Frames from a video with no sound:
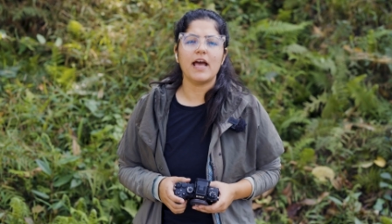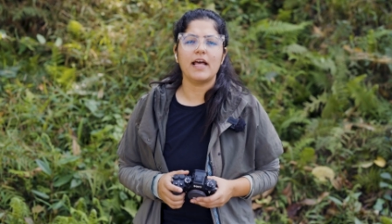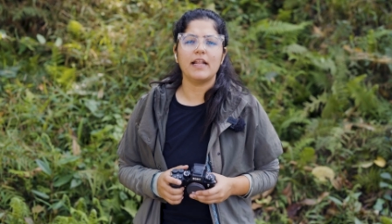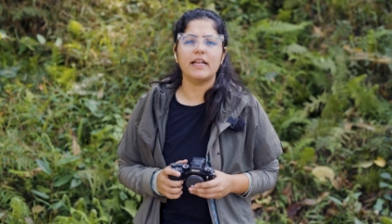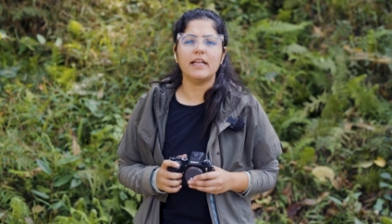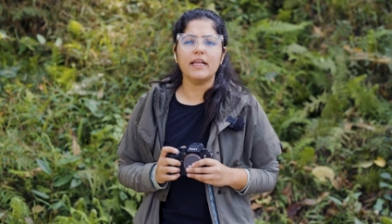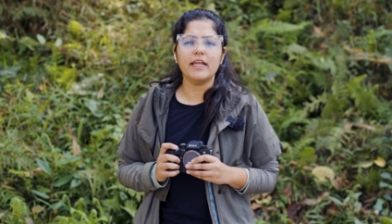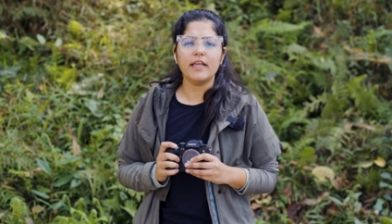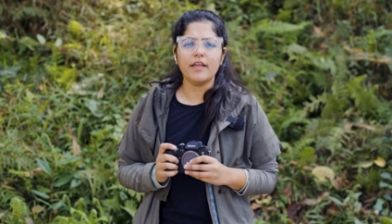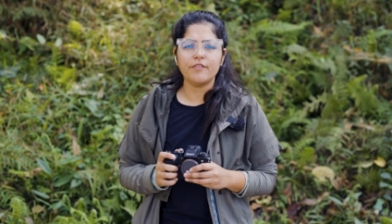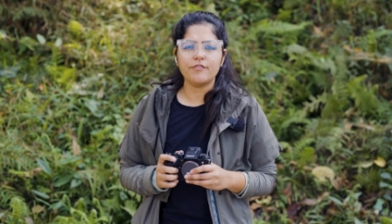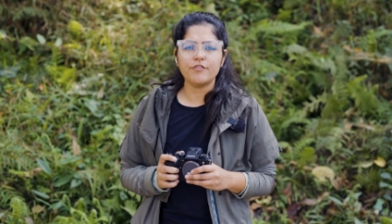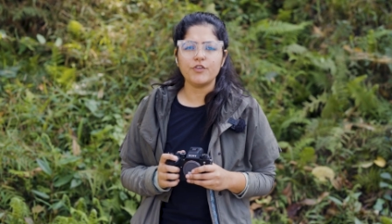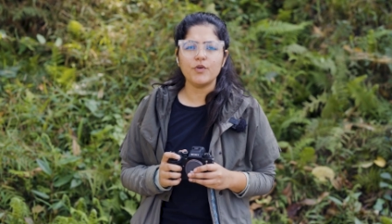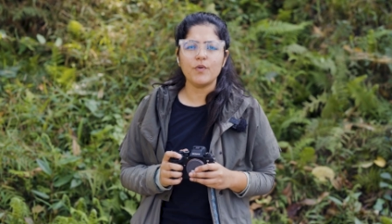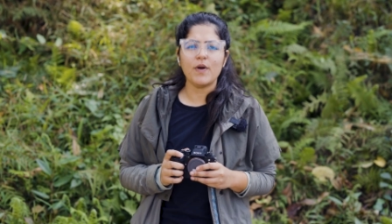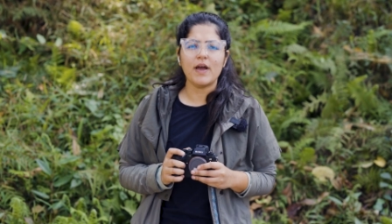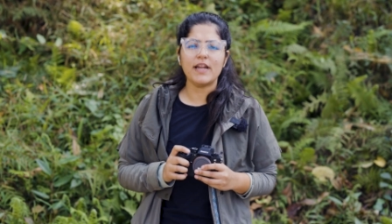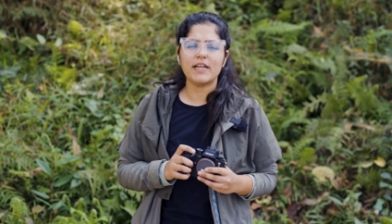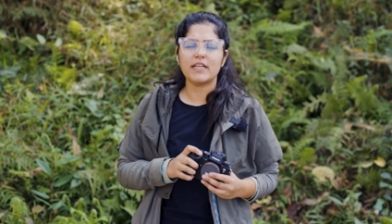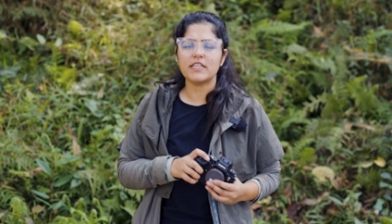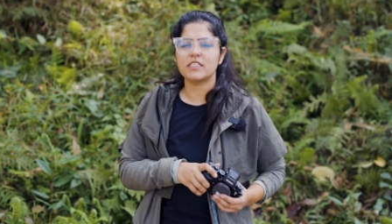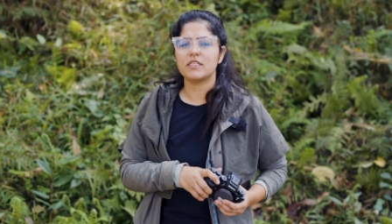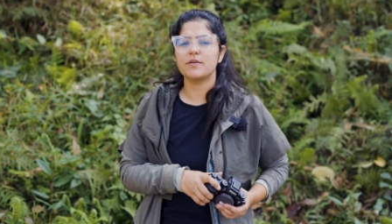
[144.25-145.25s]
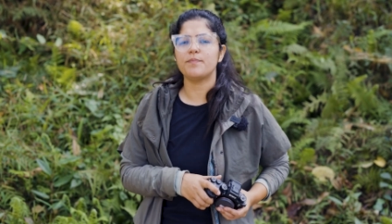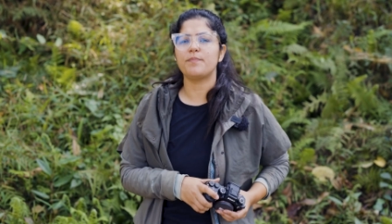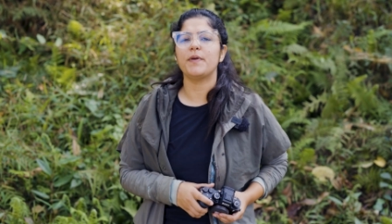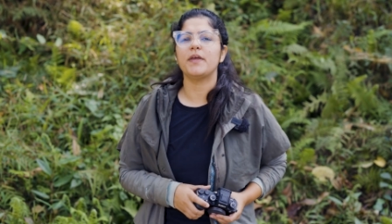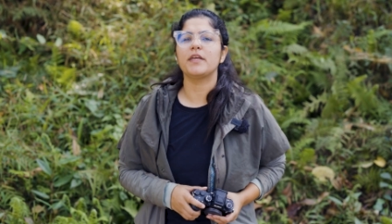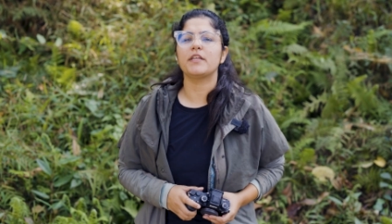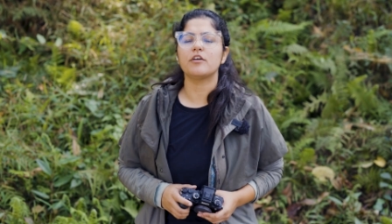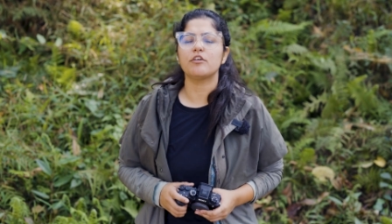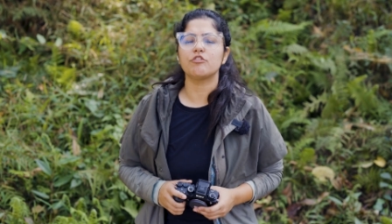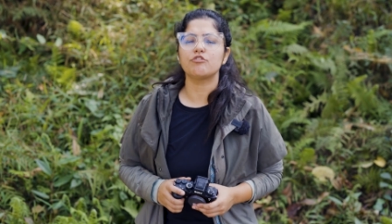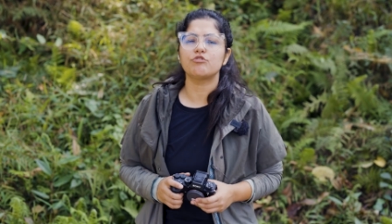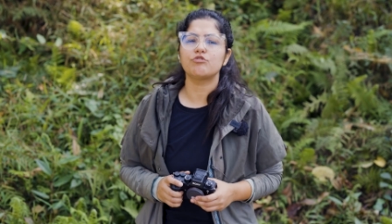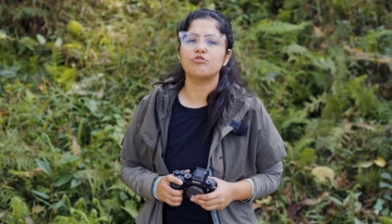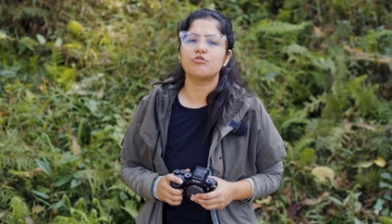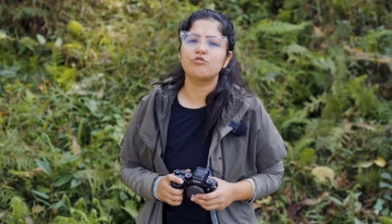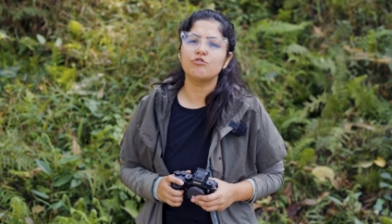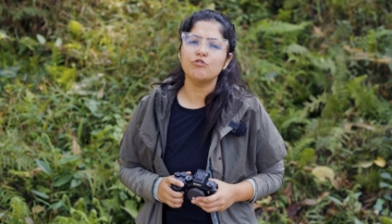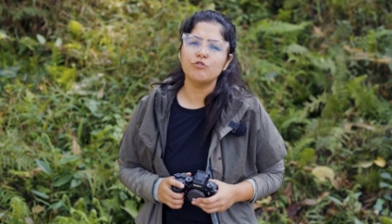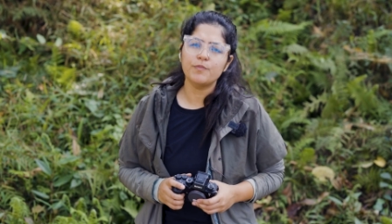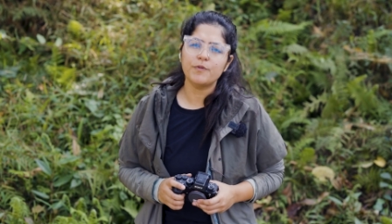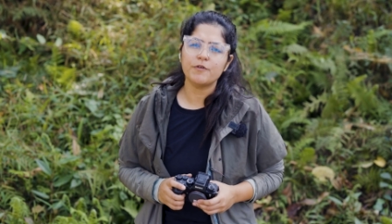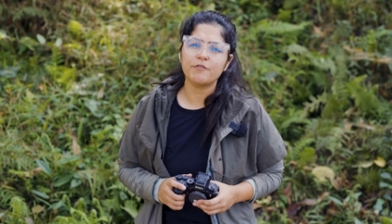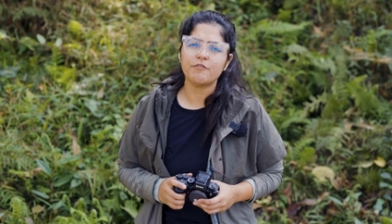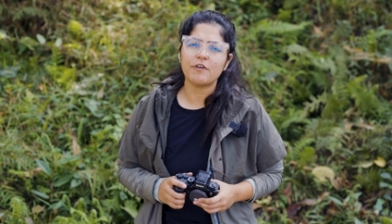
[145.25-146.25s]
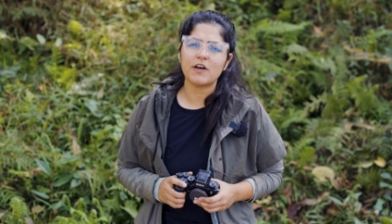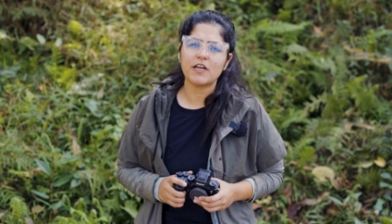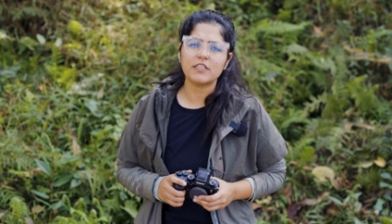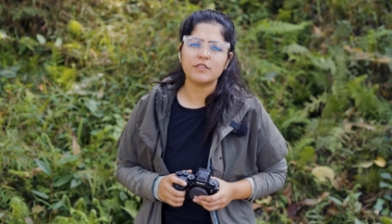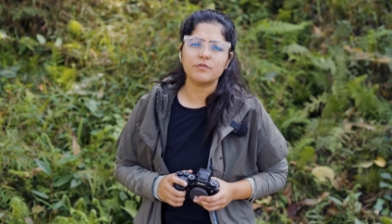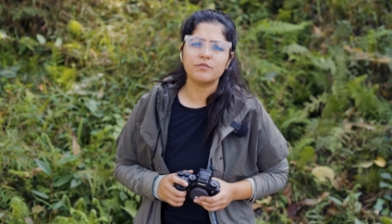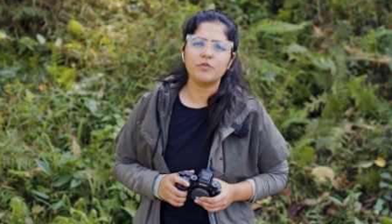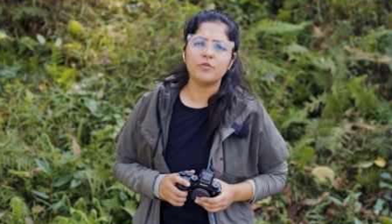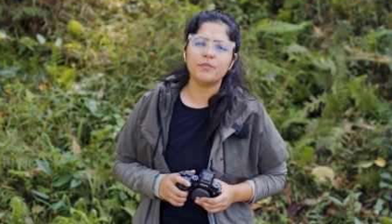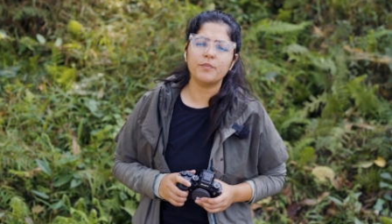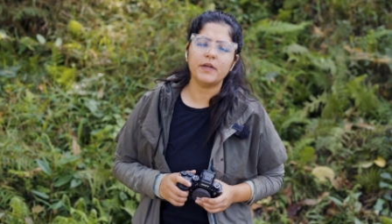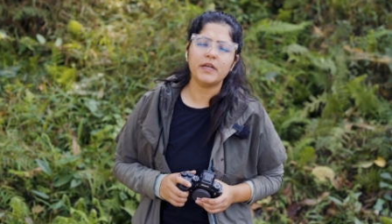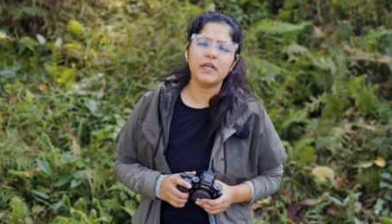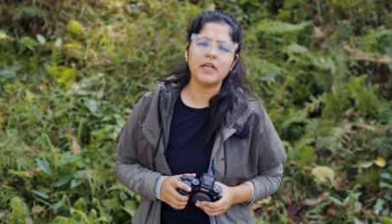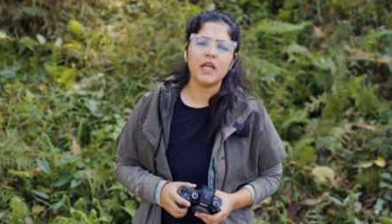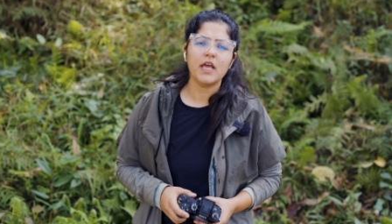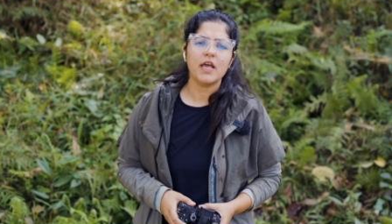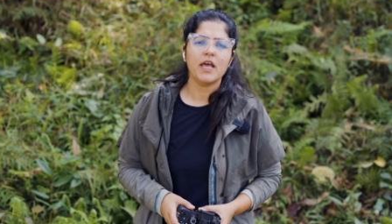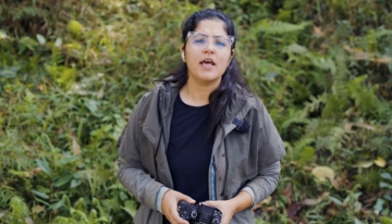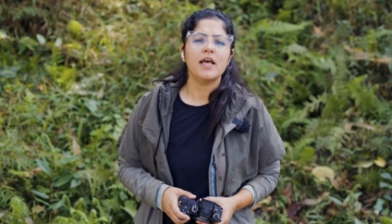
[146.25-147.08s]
And if you anticipate a super fast movement,